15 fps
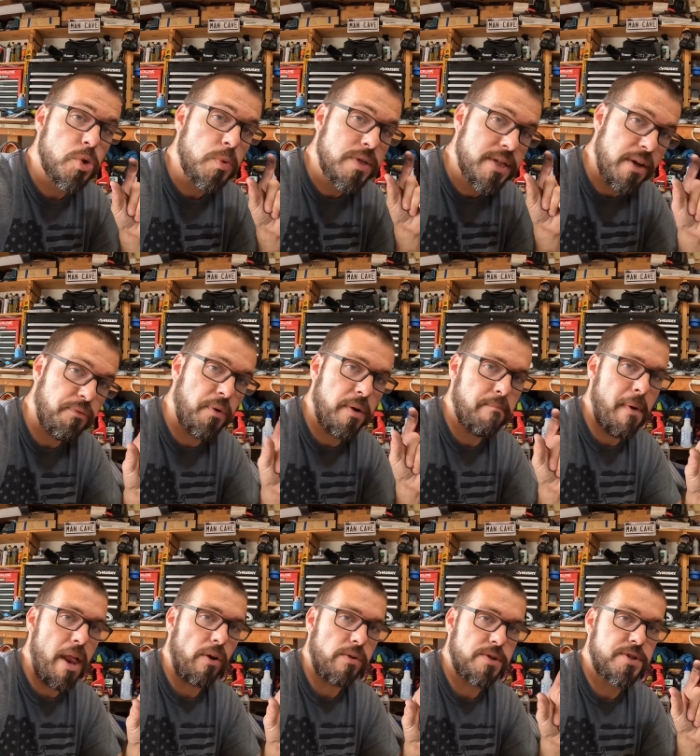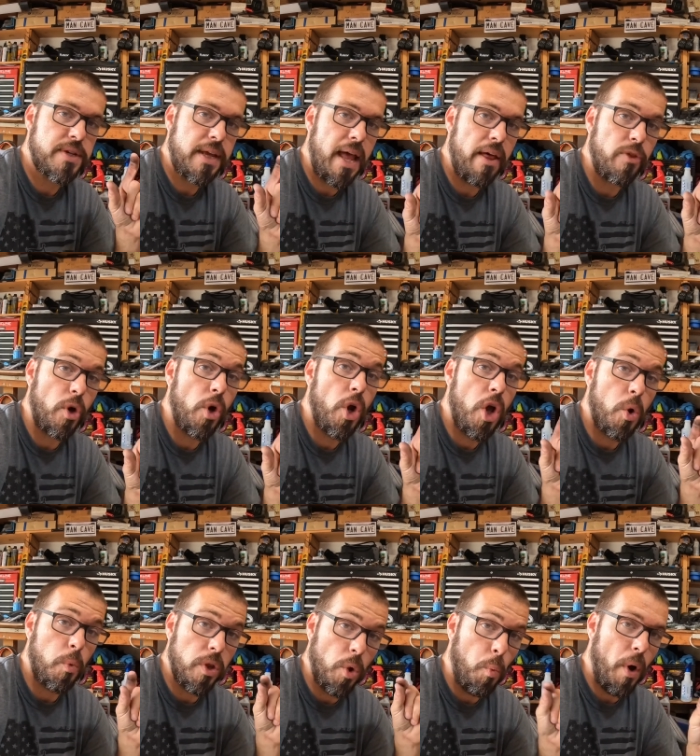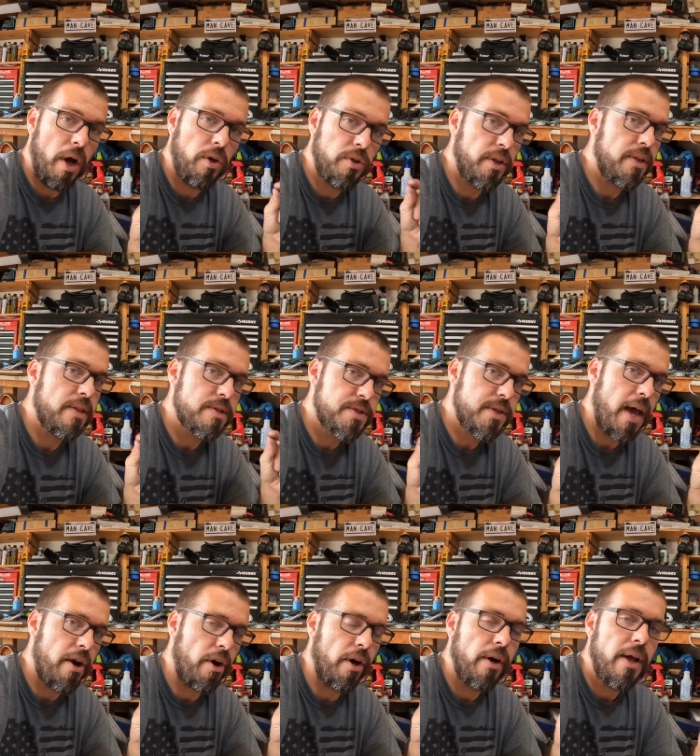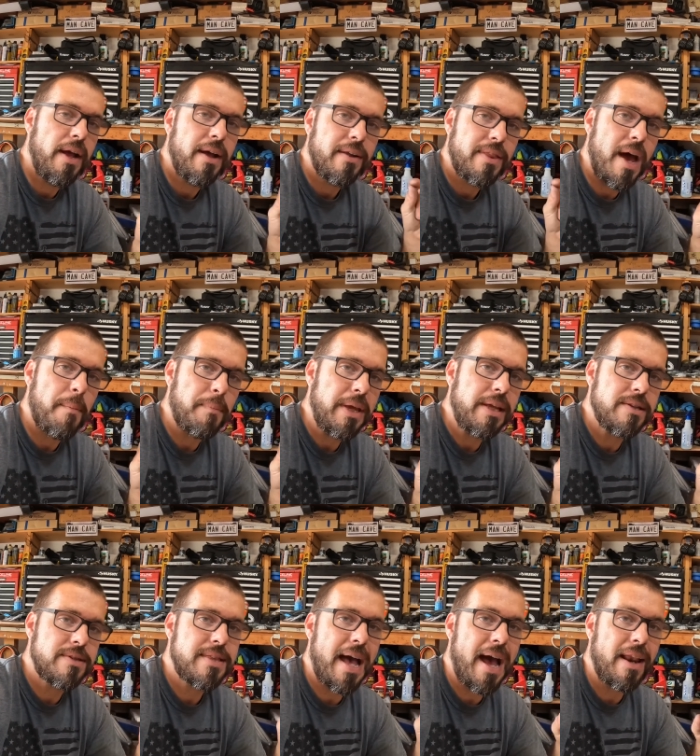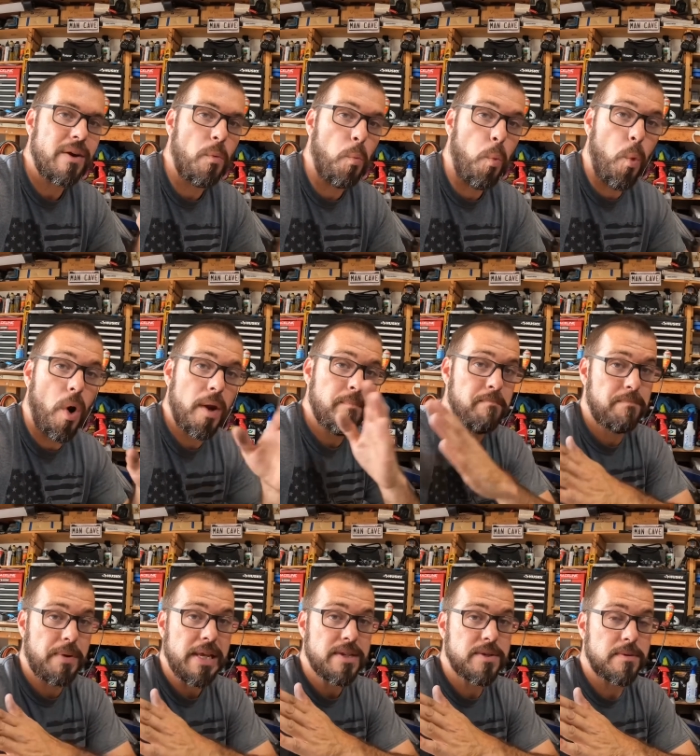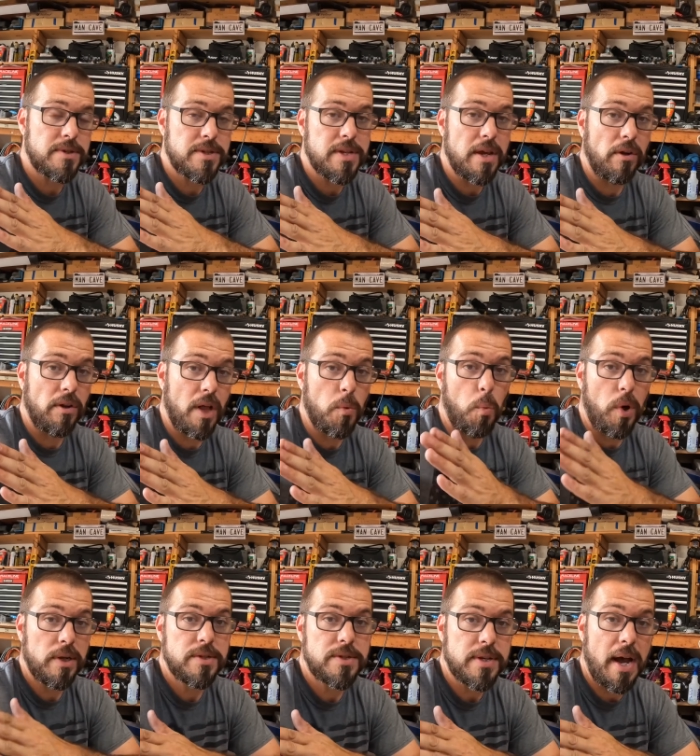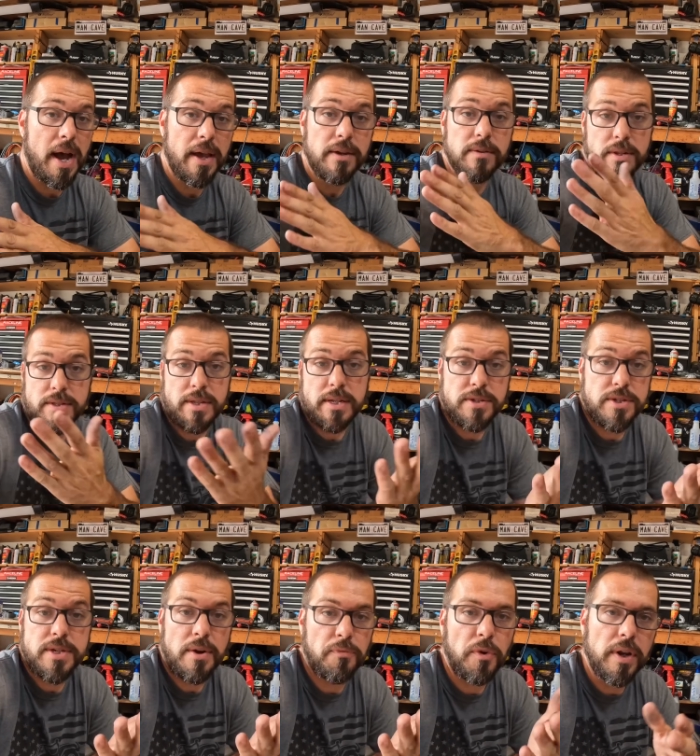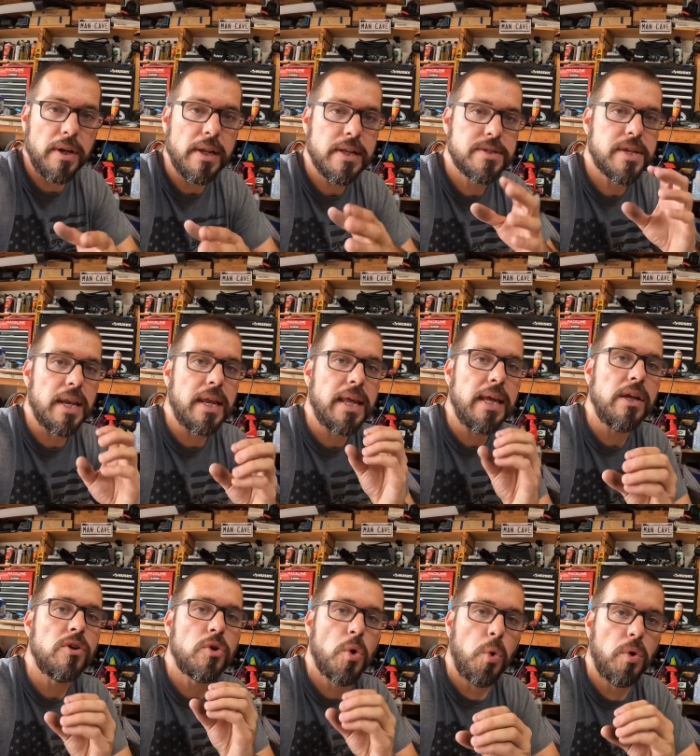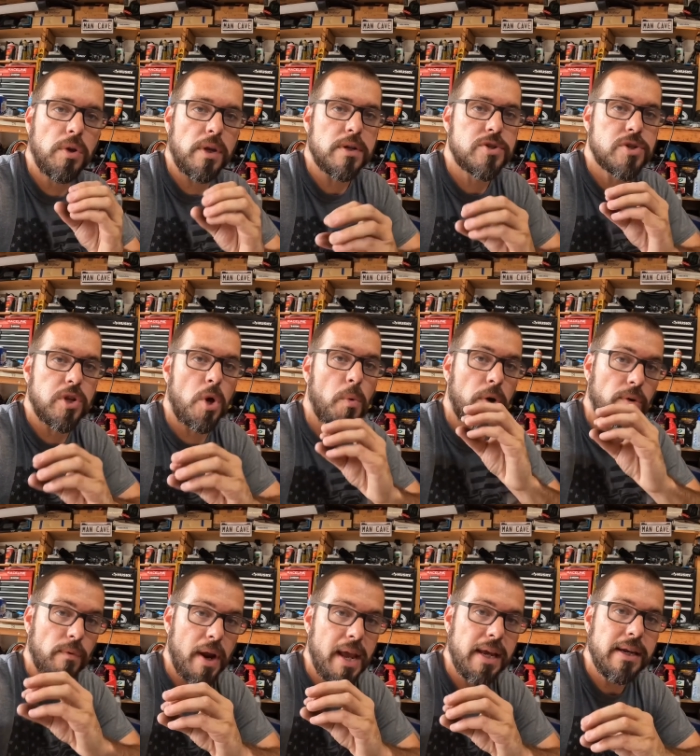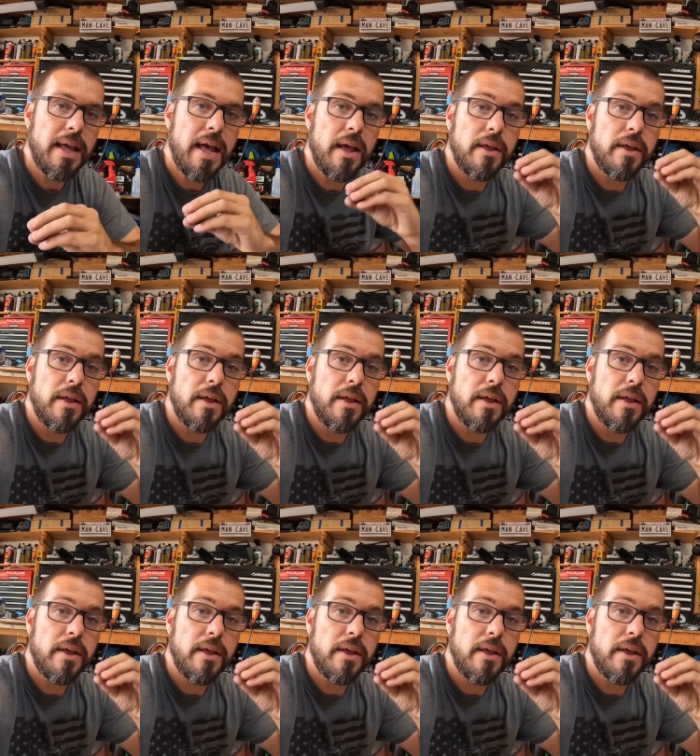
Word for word: two different metals together with a weld in the center, that means that one piece of steel on one side that's different, it's going to heat and cool at a slower rate